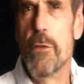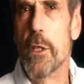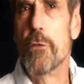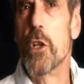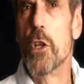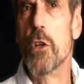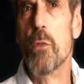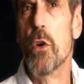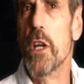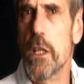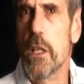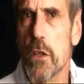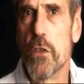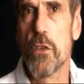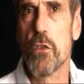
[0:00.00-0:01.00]
But even if no
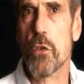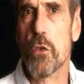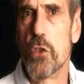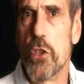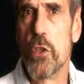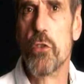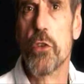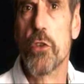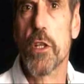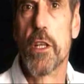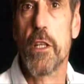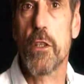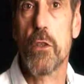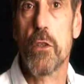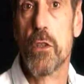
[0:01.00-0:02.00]
more innocents or
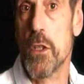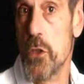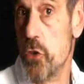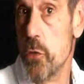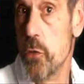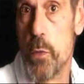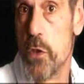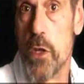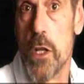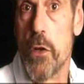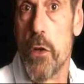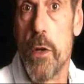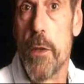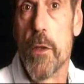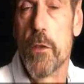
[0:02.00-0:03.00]
children are killed, should we
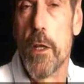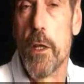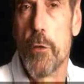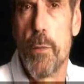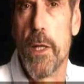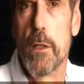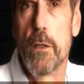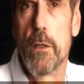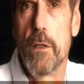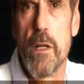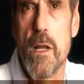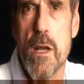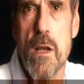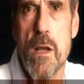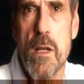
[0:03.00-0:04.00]
tolerate the death
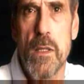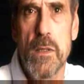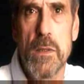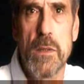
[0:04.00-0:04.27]
penalty?